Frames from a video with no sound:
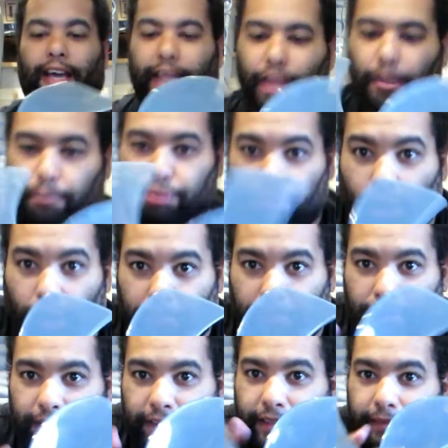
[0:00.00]
And the prop,
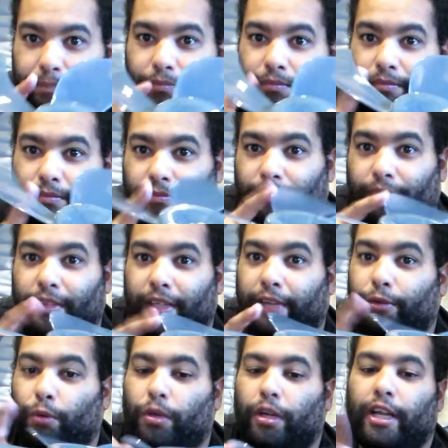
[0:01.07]

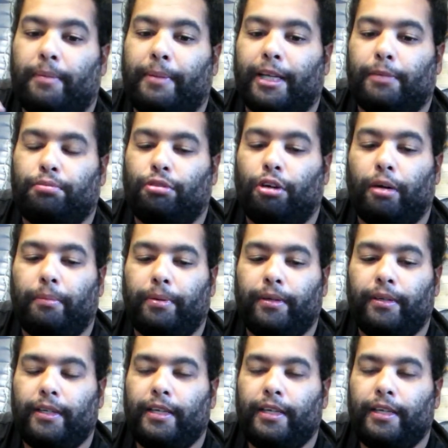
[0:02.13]
if you want to know about the prop,